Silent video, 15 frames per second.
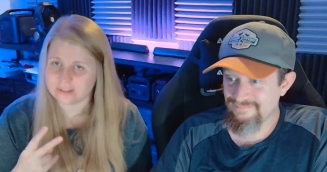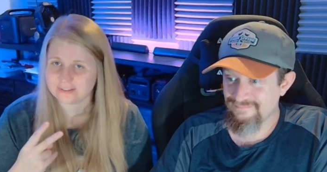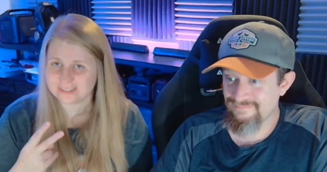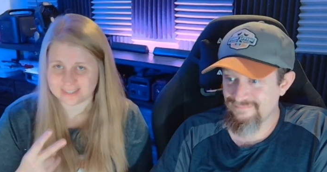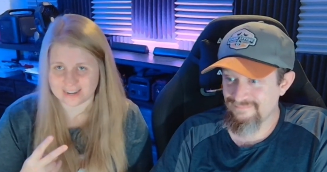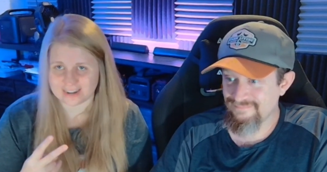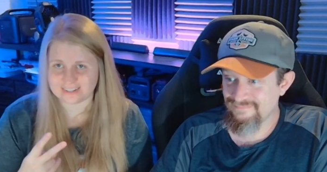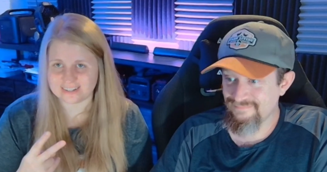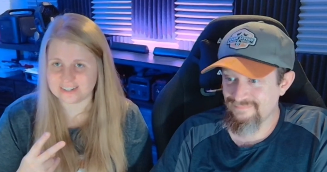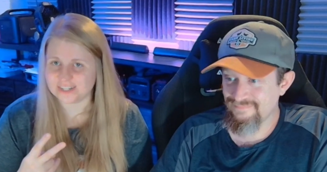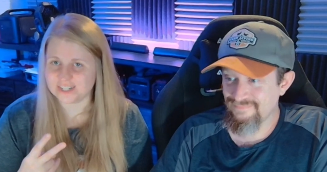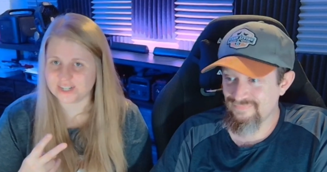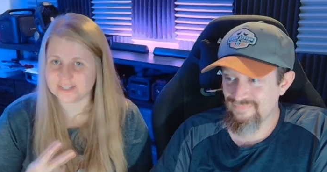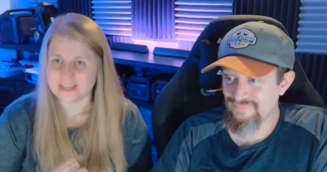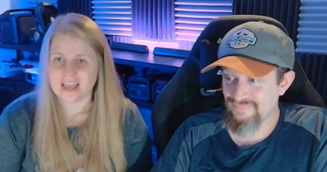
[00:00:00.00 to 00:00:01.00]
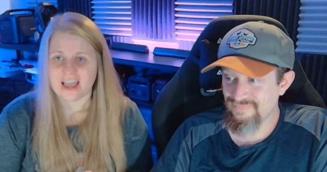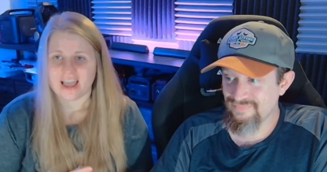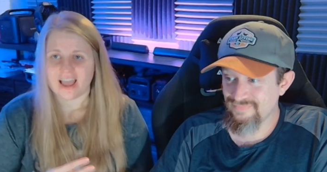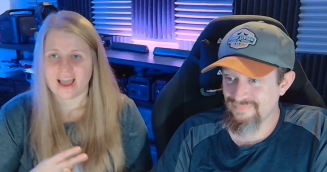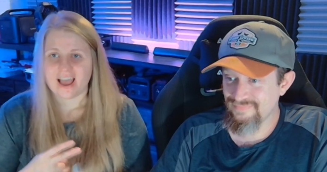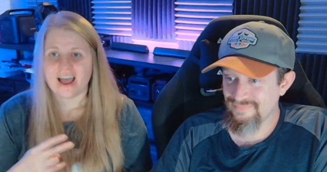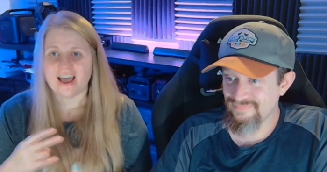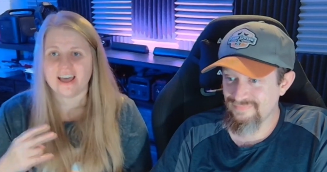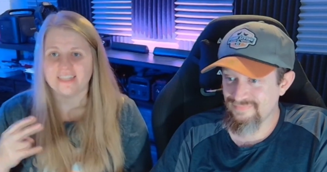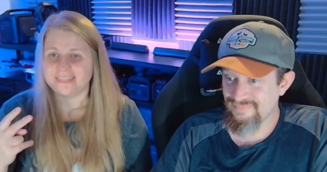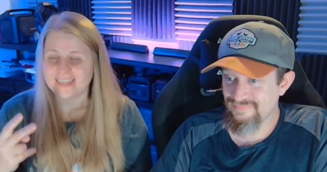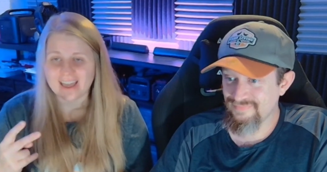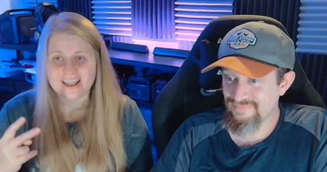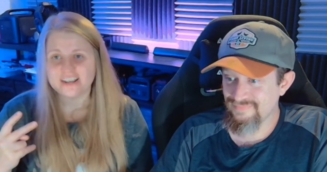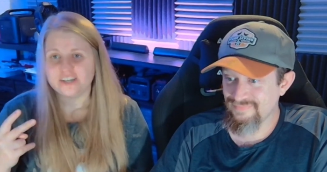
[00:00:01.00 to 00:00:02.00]
Speaker 1: of side dishes.
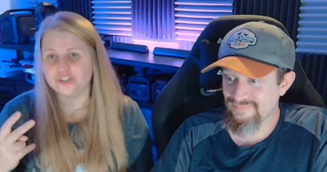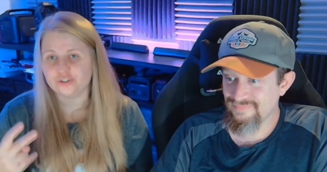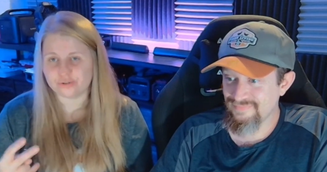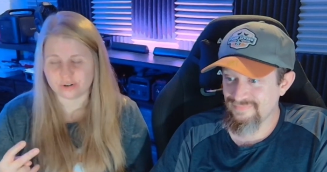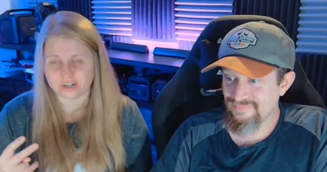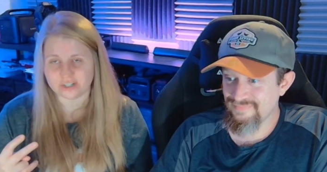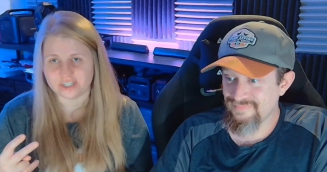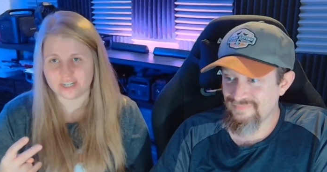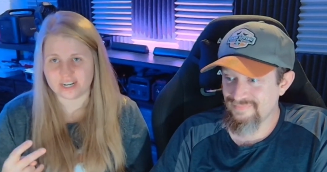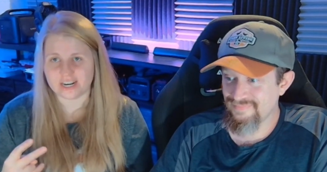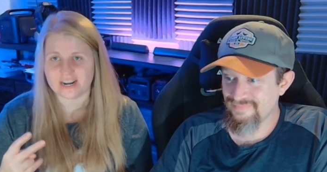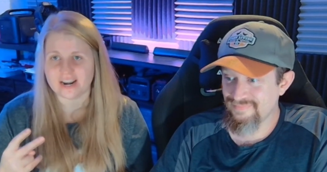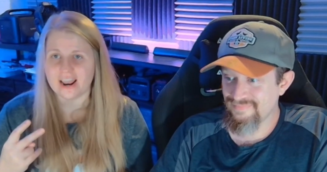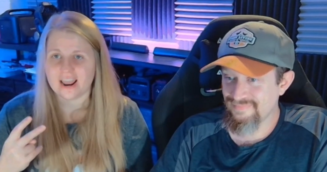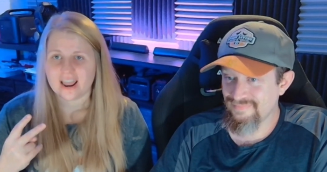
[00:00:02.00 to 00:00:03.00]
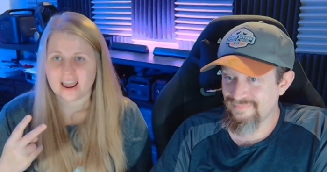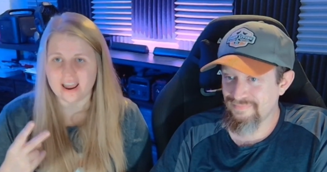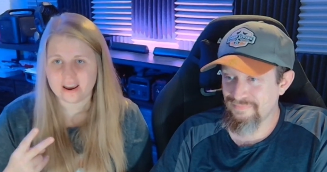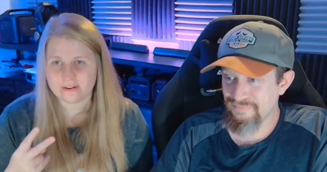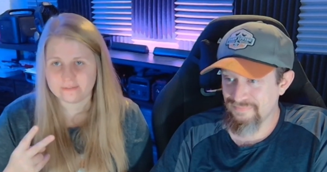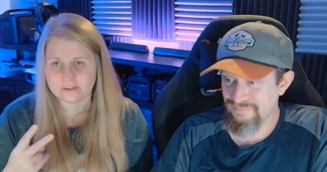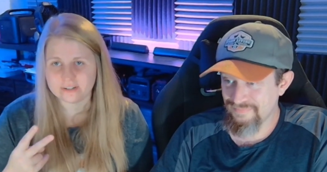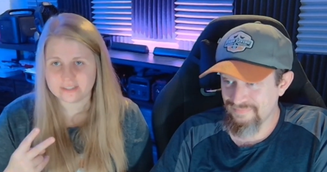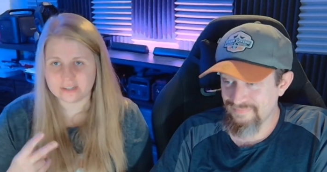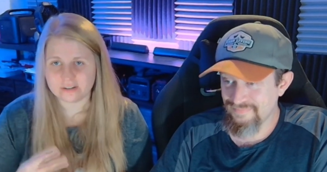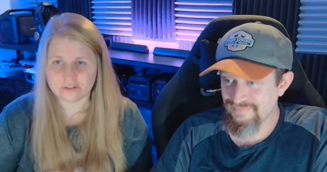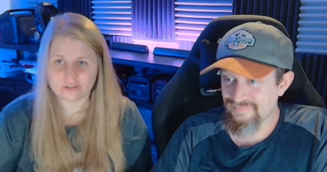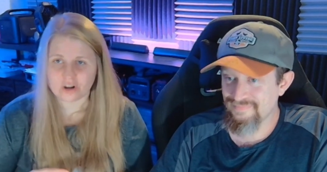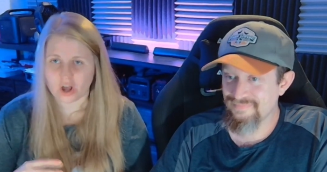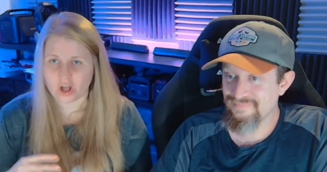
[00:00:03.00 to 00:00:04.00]
That is stretching every single
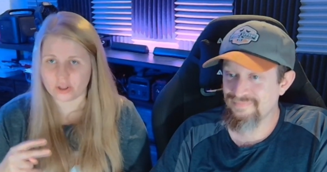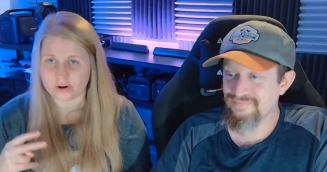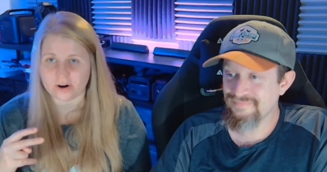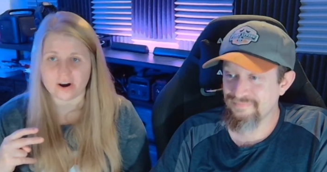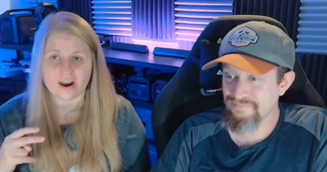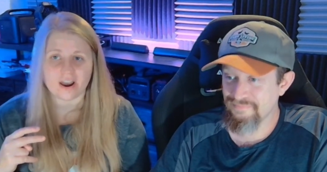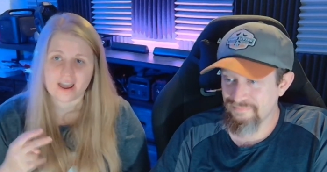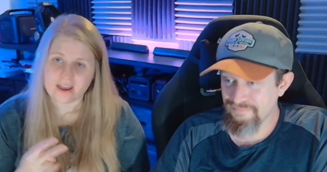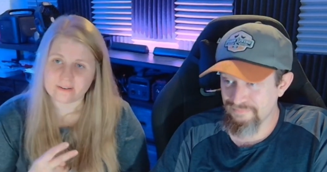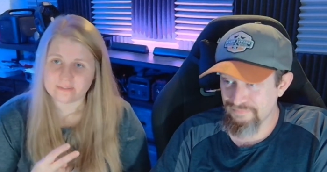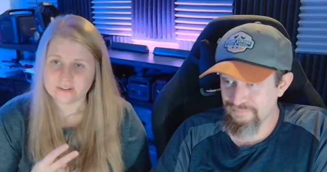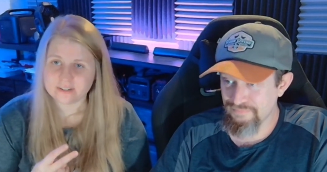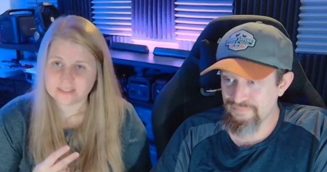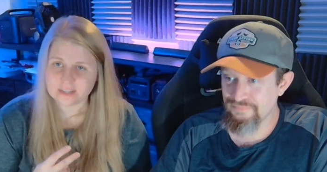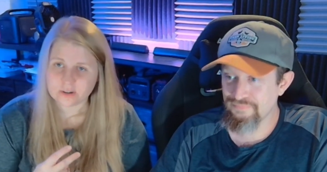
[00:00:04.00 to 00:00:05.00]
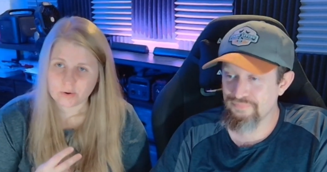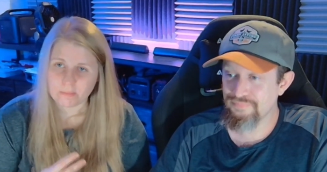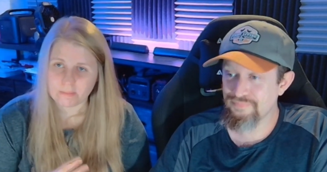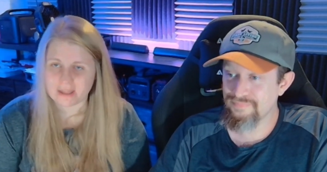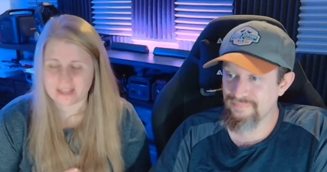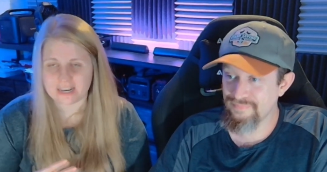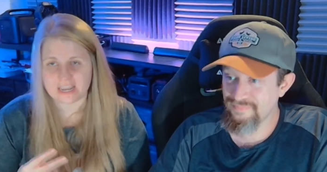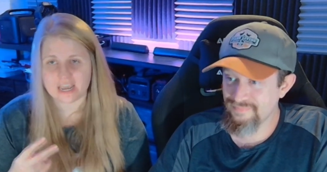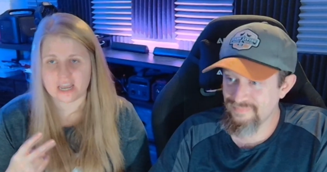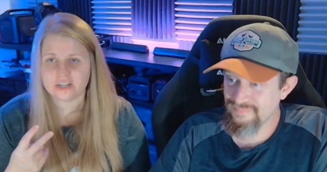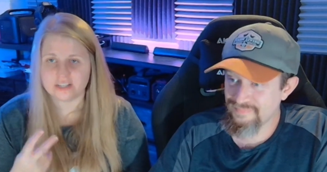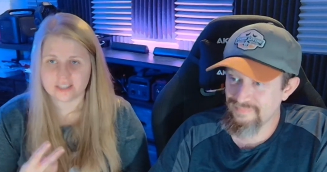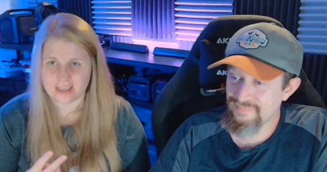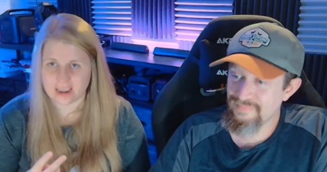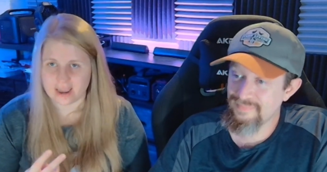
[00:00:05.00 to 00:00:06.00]
dollar, every single penny to
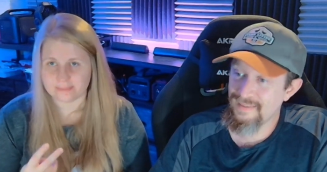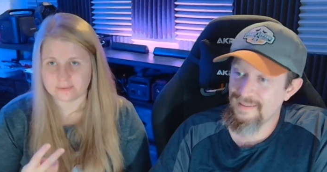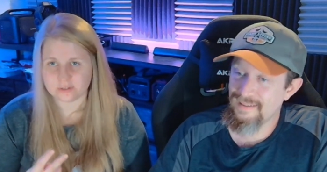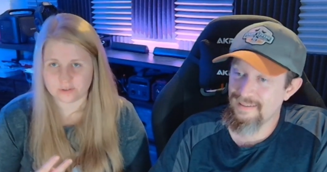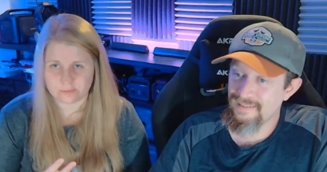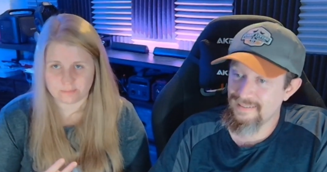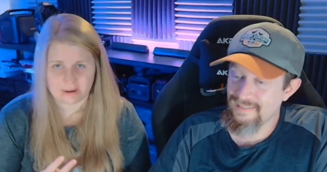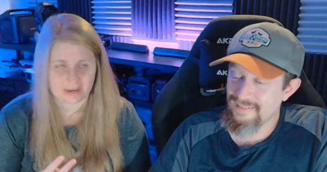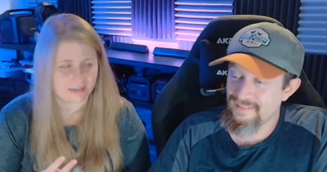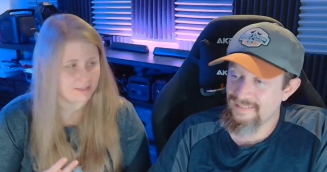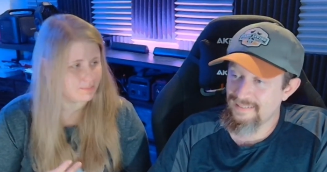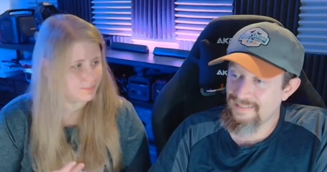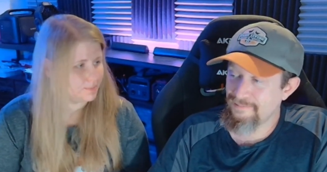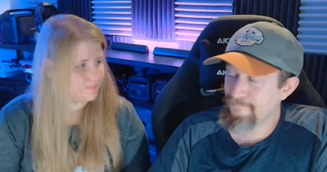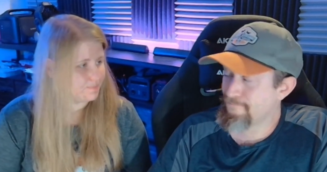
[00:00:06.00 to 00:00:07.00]
the absolute maximum.